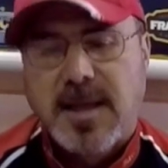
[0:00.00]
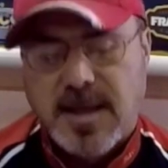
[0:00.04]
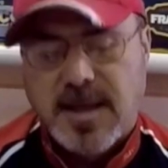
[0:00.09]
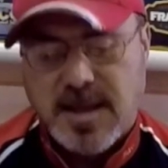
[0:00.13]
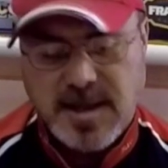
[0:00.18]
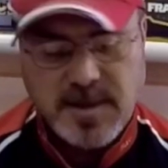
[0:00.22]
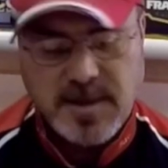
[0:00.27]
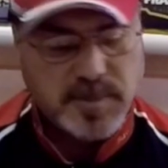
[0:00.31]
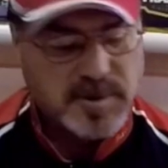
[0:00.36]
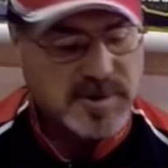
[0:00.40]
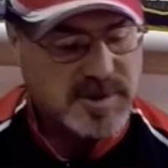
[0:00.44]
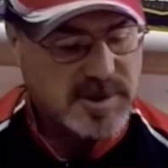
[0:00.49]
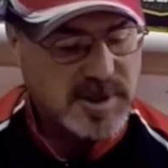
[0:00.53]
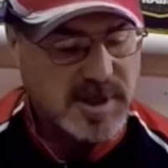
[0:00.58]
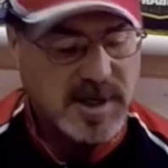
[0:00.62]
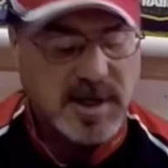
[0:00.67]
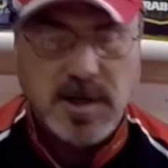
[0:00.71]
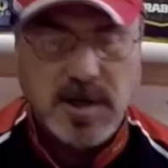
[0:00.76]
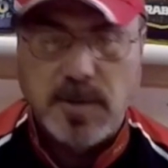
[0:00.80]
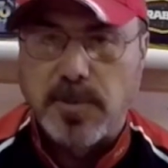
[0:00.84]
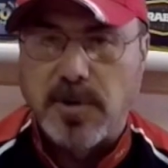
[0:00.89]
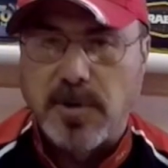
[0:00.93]
He
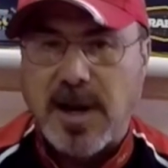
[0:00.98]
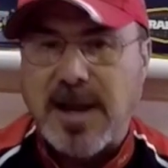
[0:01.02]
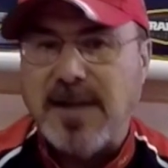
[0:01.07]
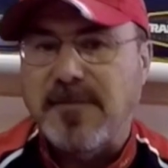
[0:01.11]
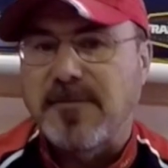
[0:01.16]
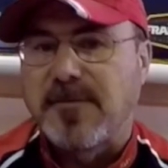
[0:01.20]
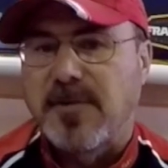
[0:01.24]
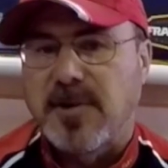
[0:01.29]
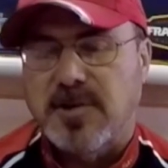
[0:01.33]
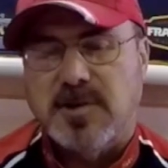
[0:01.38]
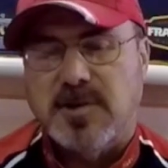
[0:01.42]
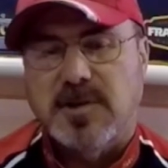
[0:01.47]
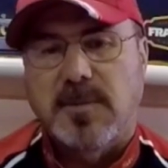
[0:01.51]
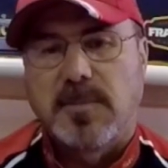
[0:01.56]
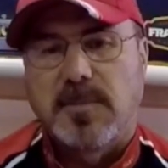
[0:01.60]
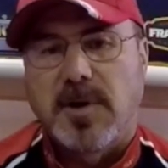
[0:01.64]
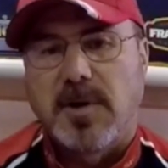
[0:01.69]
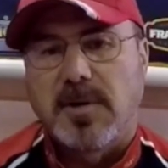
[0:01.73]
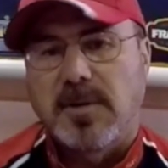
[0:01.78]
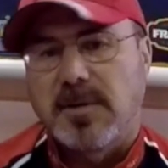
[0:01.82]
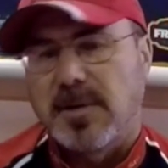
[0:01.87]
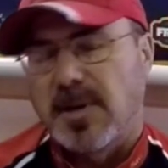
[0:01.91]
proceeded to put 8 fish in the
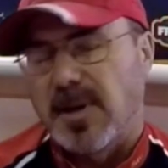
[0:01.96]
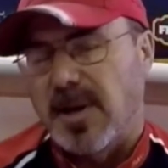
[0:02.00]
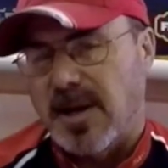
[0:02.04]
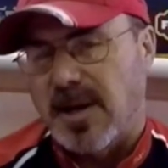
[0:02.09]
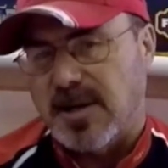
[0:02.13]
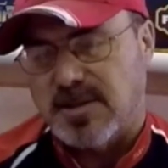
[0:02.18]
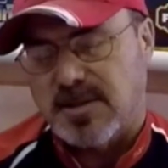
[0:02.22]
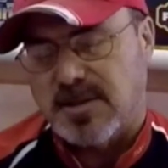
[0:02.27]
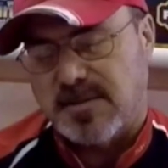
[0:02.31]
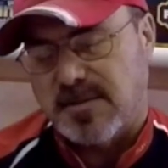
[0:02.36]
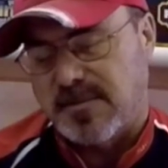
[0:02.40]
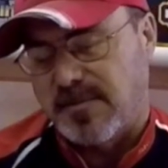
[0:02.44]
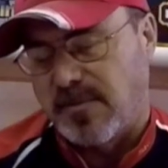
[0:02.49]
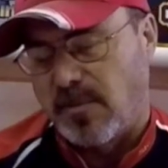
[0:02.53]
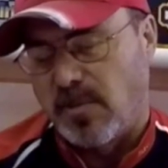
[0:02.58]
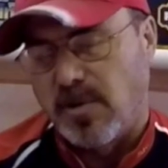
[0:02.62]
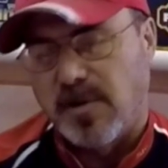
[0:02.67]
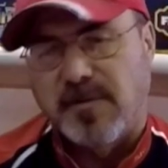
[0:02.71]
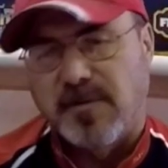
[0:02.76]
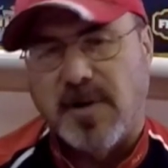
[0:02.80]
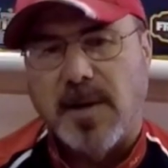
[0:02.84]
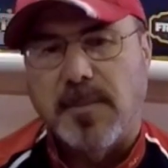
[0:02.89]
boat in the next
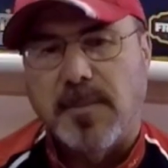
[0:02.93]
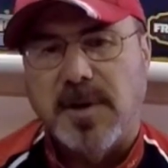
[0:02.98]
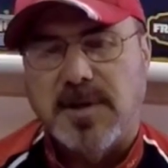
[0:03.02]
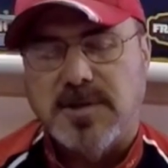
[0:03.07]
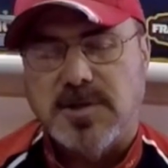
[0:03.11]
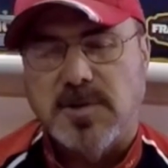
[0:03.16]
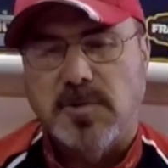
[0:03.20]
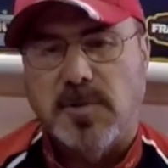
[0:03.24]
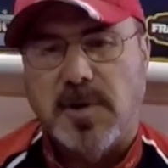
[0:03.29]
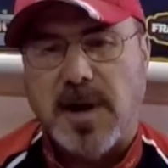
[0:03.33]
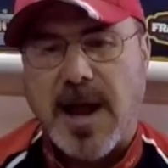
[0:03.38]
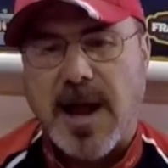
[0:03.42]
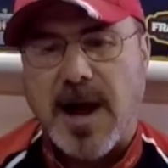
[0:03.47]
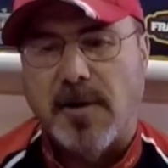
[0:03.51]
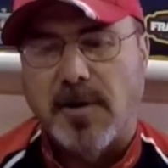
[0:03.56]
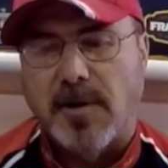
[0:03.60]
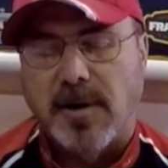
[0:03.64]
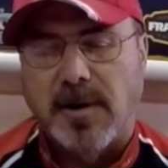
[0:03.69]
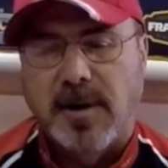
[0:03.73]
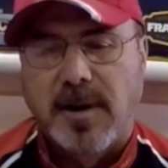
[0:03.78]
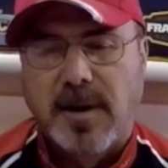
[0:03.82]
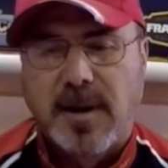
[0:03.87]
45 minutes to an
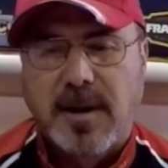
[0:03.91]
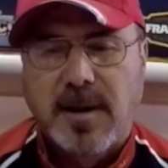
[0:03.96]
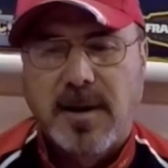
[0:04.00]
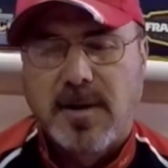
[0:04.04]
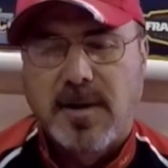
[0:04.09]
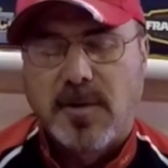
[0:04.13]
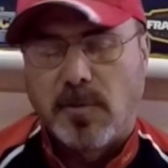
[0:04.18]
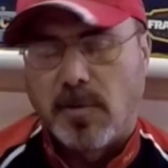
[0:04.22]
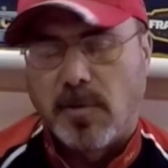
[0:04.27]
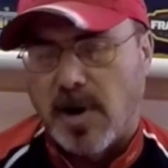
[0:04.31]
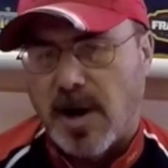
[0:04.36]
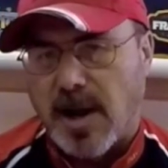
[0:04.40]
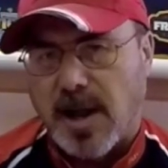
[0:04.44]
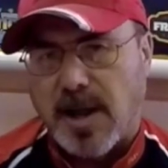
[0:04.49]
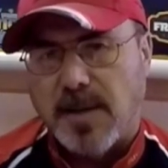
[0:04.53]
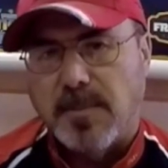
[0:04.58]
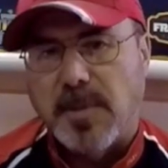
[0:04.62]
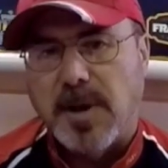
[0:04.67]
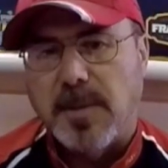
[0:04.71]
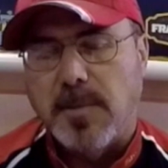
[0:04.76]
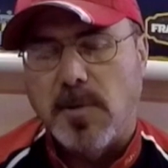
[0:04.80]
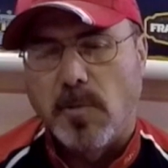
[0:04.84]
hour, where I
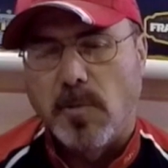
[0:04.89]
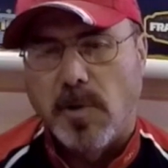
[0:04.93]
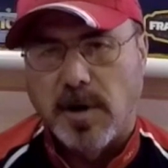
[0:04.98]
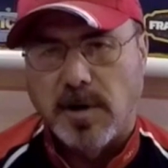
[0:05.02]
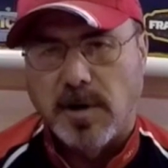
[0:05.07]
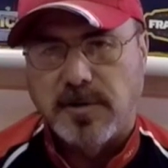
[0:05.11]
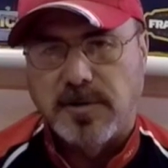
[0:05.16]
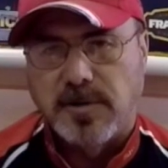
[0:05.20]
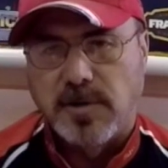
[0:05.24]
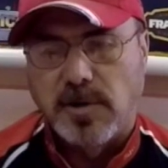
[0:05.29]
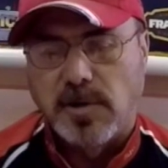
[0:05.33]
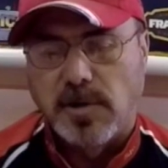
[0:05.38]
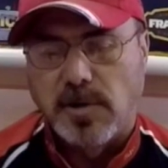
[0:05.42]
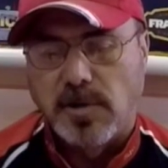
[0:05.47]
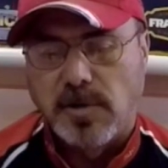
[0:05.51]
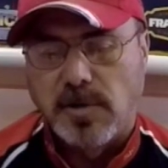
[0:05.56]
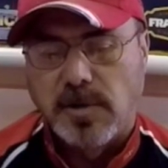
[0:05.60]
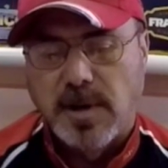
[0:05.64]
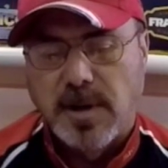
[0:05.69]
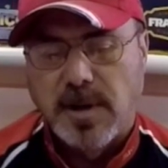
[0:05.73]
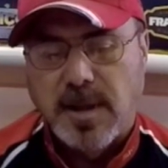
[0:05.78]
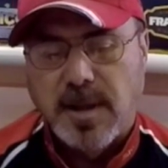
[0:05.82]
had maybe 1 or
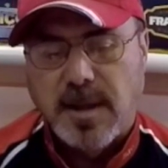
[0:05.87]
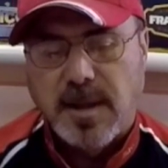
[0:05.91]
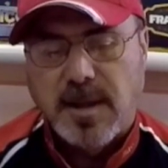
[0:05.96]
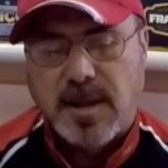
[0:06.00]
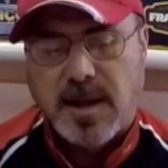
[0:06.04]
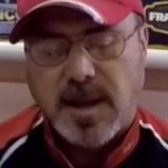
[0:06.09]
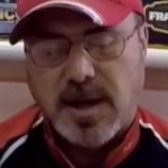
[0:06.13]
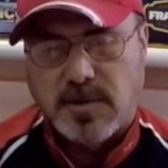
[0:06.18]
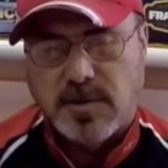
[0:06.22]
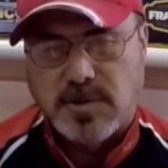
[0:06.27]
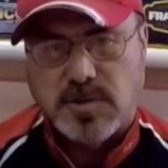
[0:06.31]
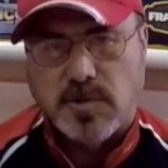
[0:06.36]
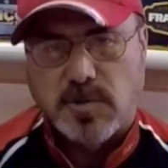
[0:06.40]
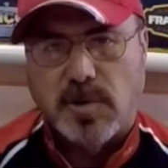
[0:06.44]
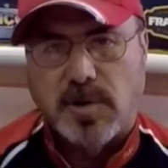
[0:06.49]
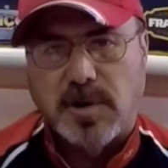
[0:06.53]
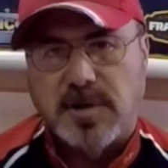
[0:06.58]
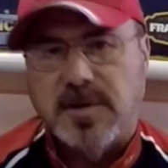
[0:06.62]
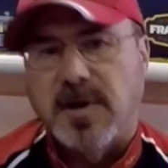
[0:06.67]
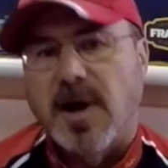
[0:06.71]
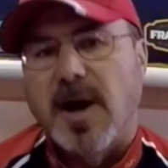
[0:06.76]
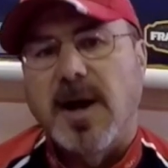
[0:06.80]
2, and he was throwing
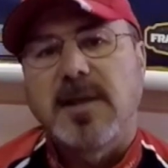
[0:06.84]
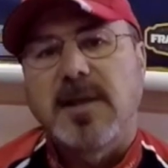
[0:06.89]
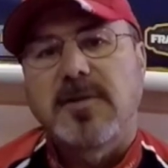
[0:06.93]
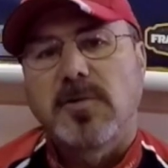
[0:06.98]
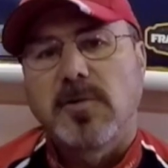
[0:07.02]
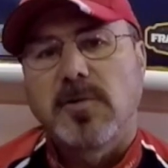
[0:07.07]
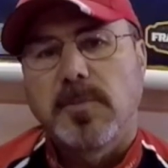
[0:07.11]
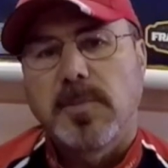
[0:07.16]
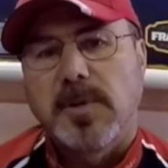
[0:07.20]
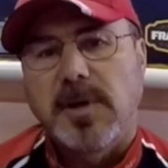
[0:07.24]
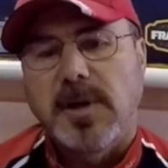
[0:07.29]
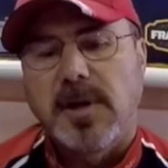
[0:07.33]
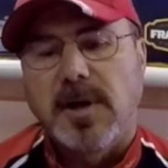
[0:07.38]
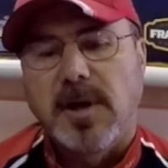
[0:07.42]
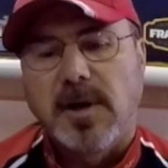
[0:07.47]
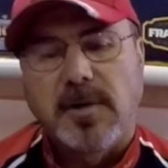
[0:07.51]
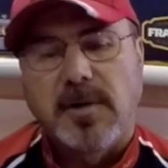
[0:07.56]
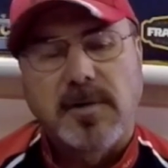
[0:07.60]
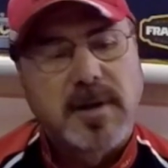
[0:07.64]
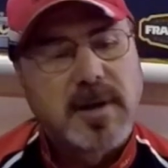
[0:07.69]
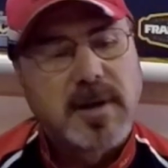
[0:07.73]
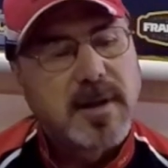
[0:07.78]
a tiny
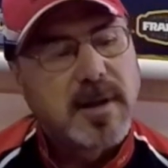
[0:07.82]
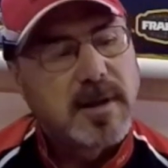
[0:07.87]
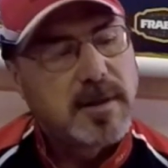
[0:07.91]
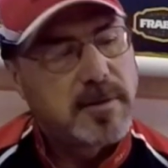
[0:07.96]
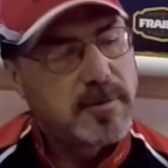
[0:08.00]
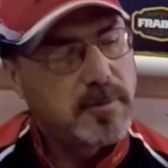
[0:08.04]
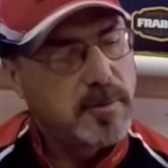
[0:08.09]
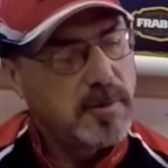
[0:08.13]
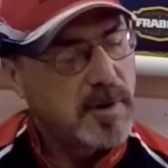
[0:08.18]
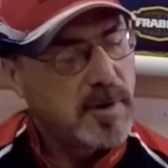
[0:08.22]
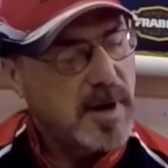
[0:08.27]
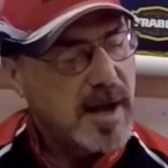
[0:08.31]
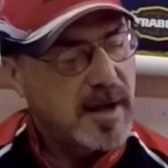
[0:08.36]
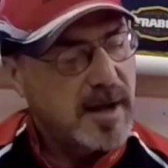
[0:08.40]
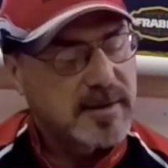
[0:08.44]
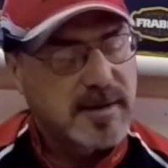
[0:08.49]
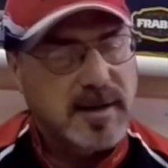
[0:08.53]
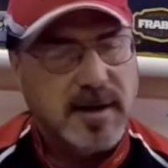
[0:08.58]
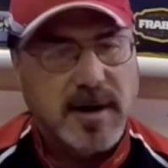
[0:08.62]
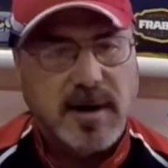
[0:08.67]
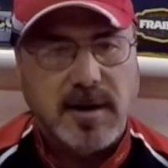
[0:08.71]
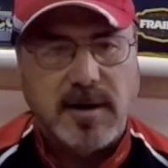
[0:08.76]
torpedo, threw it out
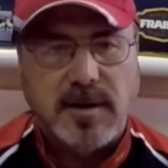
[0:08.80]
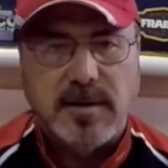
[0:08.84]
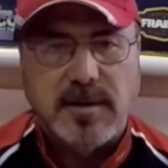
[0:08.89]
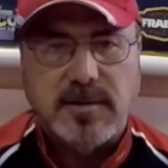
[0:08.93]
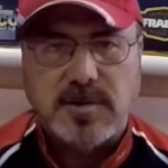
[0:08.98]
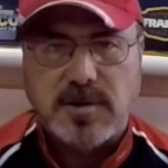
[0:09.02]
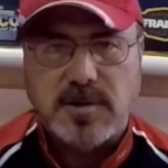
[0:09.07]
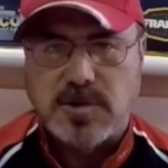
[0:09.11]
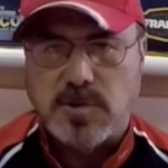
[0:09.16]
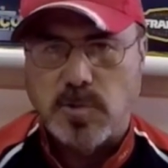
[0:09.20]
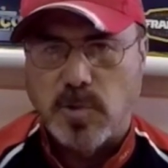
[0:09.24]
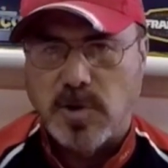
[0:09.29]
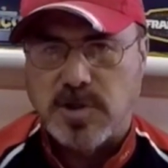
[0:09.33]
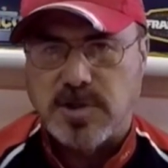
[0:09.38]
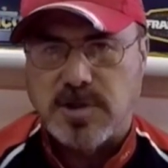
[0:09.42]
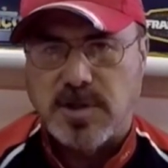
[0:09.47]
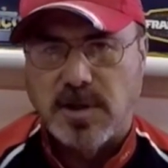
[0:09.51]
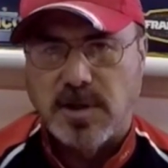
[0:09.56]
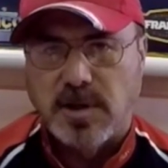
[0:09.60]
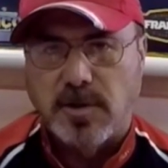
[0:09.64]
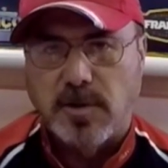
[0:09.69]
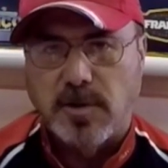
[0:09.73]
there, just twitched
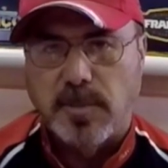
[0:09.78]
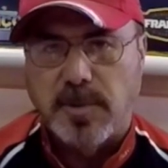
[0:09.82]
a little